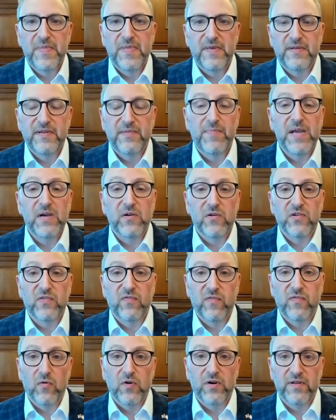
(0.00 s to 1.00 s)
Speaker's
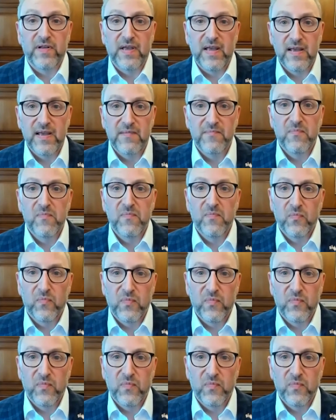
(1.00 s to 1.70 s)
floor team,